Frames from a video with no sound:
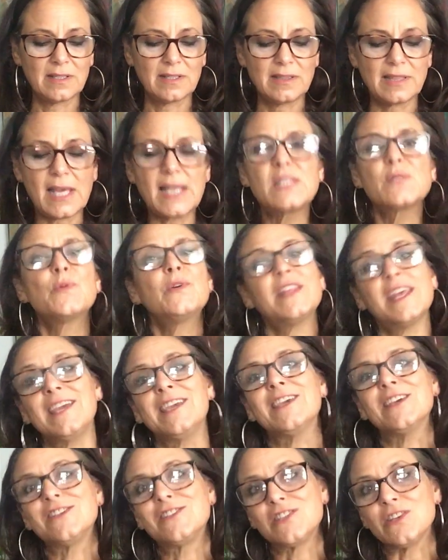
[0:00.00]
That's where they
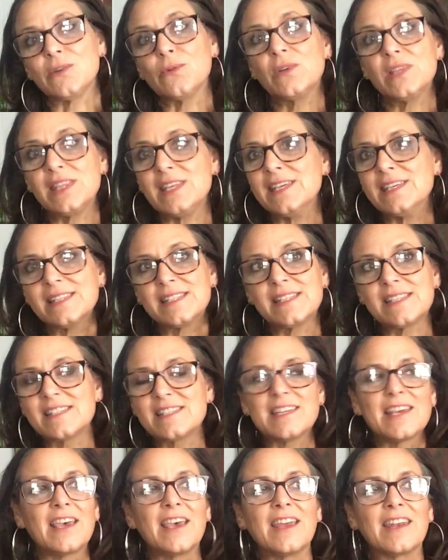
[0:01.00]
get you with the
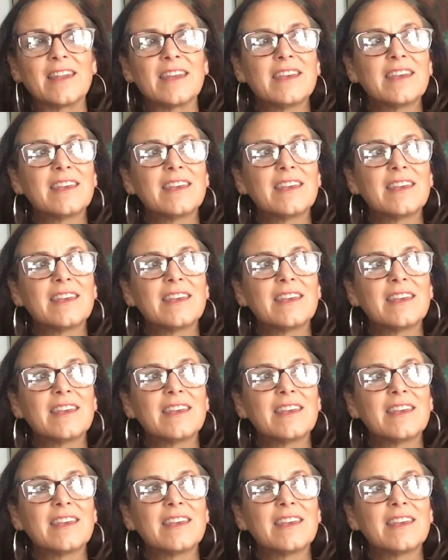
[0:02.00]
instead.